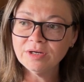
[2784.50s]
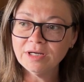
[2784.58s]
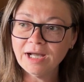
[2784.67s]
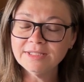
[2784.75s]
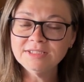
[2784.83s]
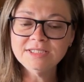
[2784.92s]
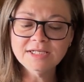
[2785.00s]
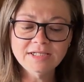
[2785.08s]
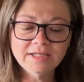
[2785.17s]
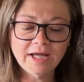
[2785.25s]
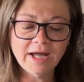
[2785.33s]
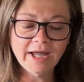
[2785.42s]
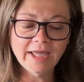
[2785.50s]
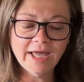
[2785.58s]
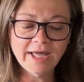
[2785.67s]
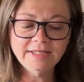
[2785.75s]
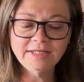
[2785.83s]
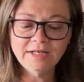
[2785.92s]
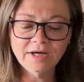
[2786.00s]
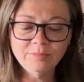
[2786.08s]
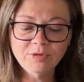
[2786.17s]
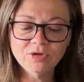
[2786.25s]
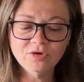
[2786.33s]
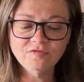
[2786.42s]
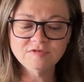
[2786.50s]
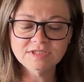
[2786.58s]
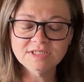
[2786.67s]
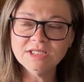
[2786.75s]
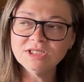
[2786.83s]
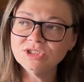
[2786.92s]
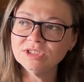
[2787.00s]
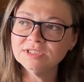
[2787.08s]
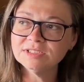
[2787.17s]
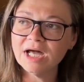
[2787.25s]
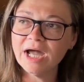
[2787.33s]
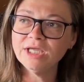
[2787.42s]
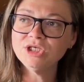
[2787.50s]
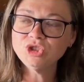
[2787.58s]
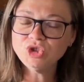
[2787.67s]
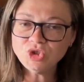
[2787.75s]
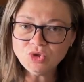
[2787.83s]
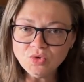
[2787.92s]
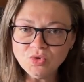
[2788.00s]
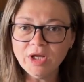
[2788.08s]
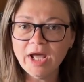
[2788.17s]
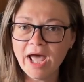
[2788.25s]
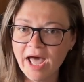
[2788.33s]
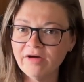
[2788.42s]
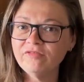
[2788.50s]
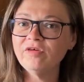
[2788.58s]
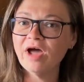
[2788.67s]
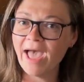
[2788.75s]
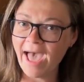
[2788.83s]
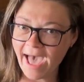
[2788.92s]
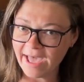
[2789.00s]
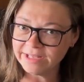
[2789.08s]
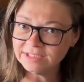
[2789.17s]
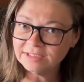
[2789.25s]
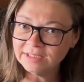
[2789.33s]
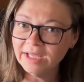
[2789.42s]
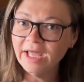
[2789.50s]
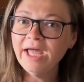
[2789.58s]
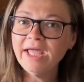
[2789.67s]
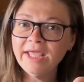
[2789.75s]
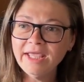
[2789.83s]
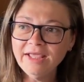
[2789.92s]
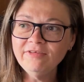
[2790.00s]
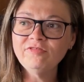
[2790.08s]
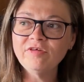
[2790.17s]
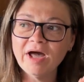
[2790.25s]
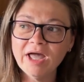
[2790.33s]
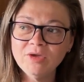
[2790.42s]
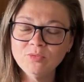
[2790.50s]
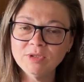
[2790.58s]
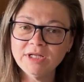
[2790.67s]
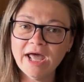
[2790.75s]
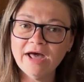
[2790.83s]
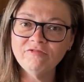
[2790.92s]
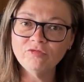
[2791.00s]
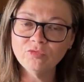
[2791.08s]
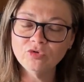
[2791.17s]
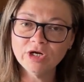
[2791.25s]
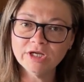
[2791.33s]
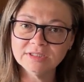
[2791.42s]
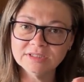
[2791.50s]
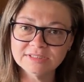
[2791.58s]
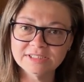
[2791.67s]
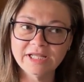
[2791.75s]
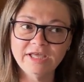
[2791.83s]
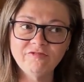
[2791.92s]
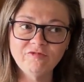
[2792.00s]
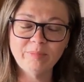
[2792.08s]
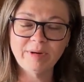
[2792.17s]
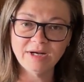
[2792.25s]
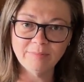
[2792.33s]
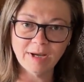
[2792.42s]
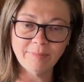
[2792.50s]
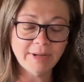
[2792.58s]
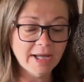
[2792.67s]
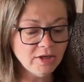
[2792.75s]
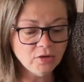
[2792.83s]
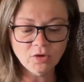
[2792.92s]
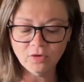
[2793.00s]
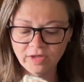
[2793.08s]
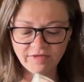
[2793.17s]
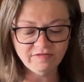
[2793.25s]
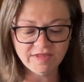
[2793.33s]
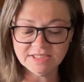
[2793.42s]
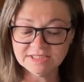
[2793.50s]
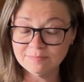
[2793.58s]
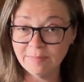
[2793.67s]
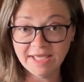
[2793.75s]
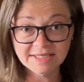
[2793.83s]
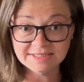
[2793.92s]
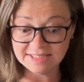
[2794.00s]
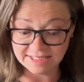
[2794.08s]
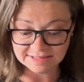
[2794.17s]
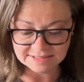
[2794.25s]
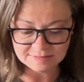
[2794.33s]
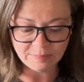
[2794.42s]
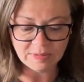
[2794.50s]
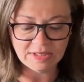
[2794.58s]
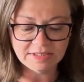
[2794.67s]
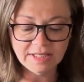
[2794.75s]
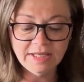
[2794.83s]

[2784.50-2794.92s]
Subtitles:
until I had the number of stitches I should have had if I would have worked the sleeve bottom up. I don't know if this makes sense, but